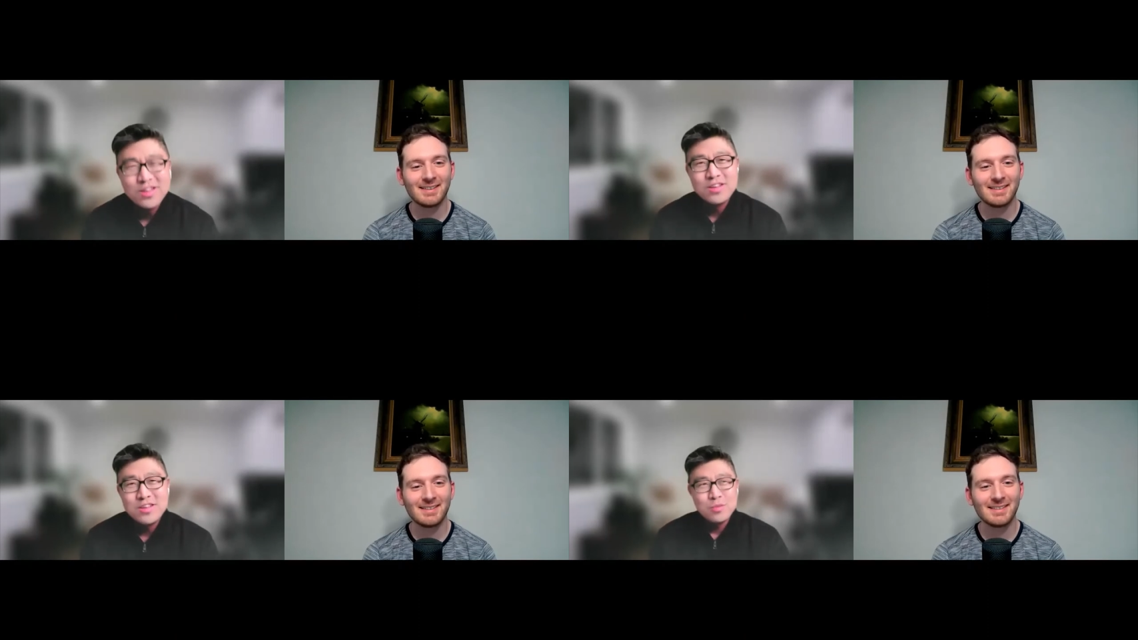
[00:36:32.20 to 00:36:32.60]

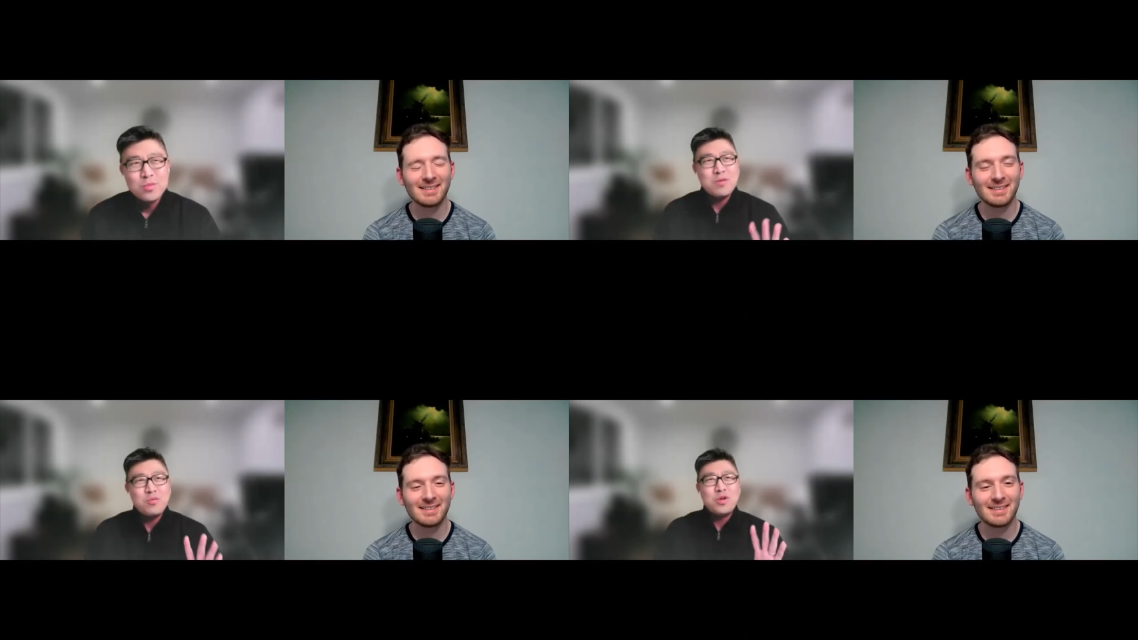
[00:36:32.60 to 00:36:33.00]
Speaker 1: you know,
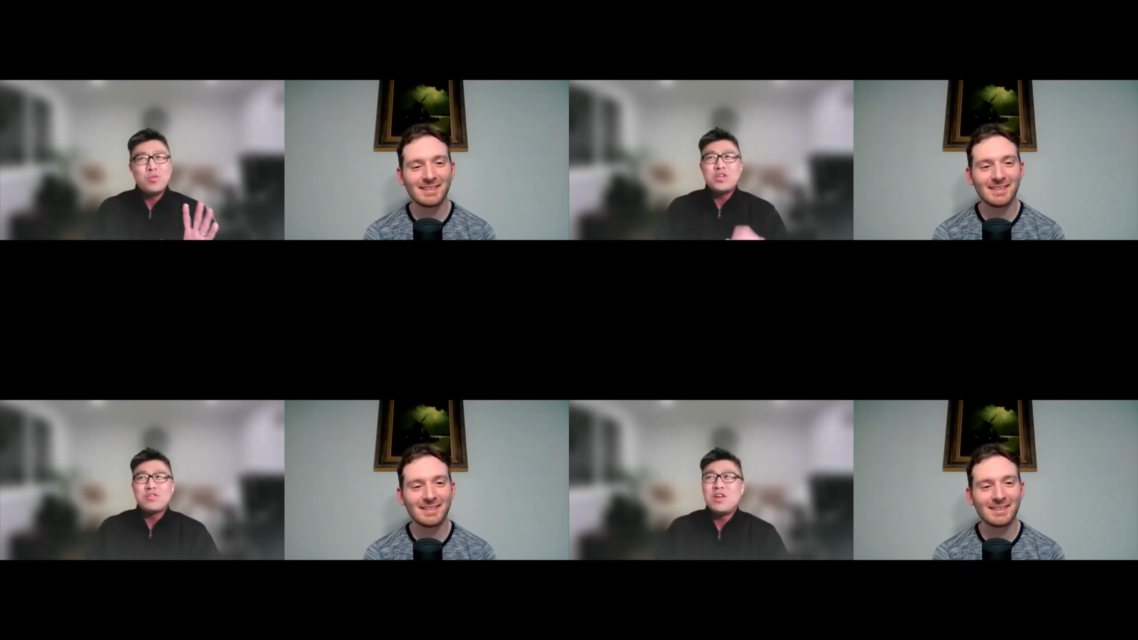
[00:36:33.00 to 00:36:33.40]
we, we,
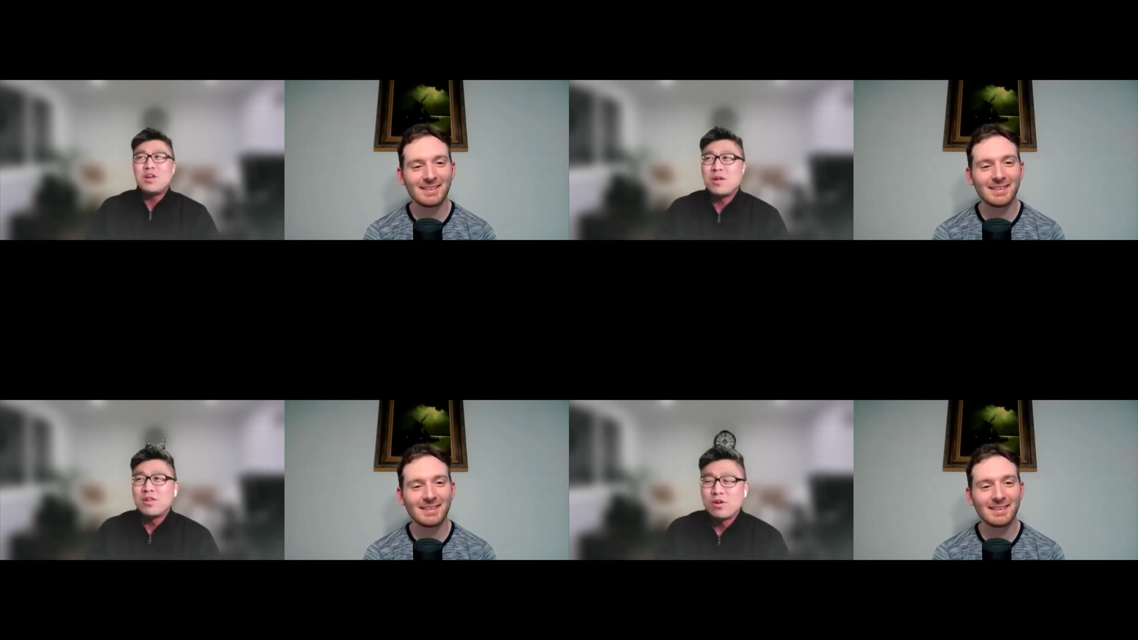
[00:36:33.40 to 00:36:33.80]
we just need to
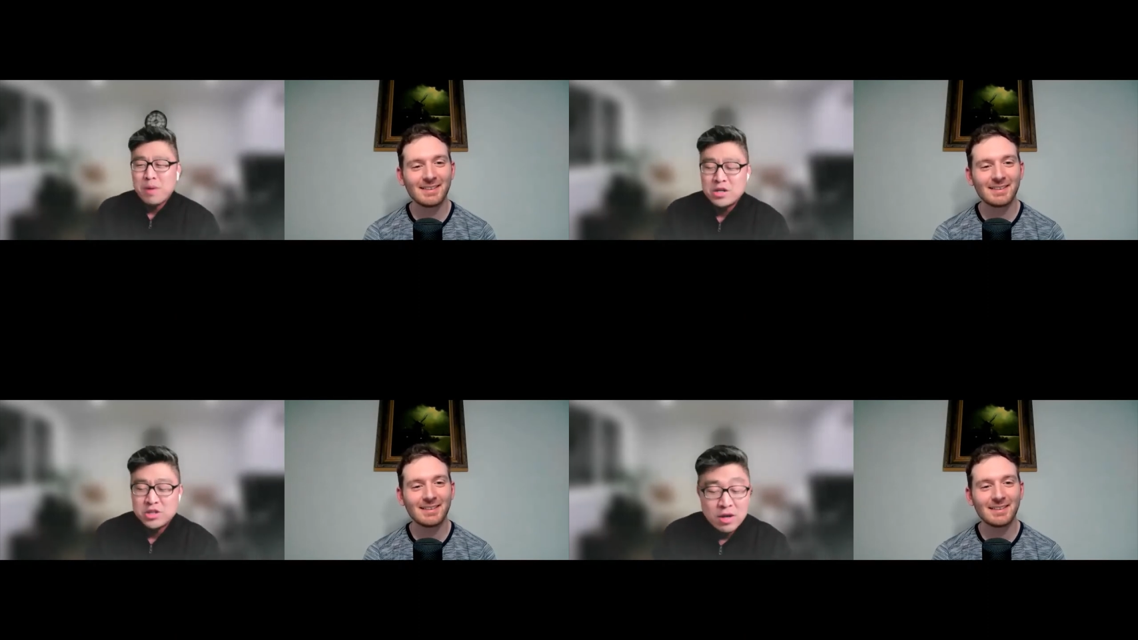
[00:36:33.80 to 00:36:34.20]
be a little
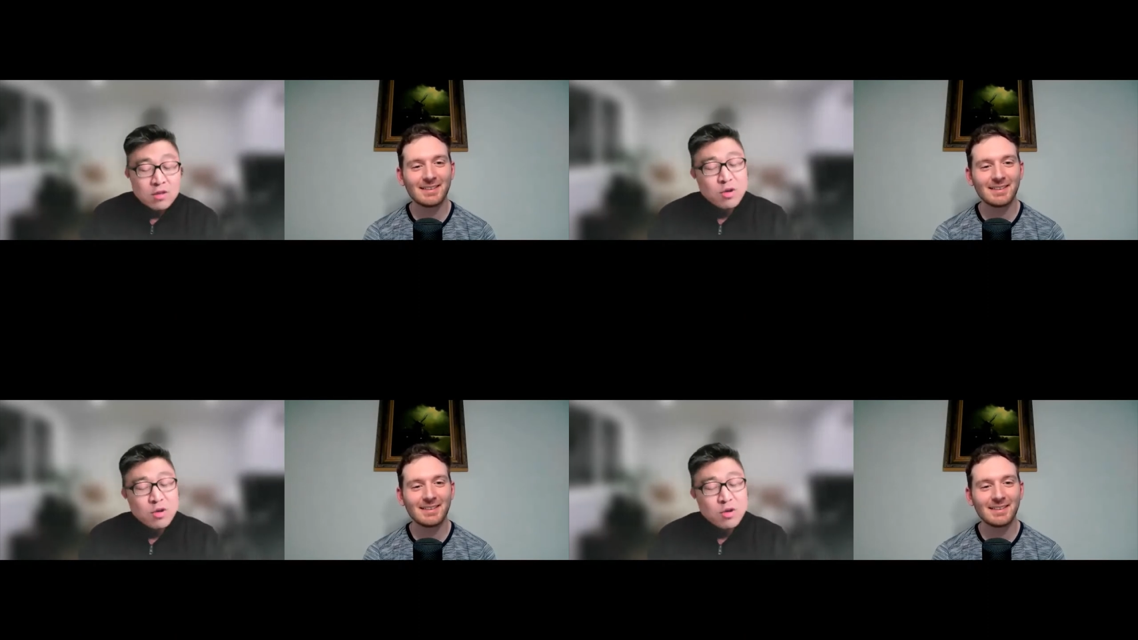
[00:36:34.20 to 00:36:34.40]
patient.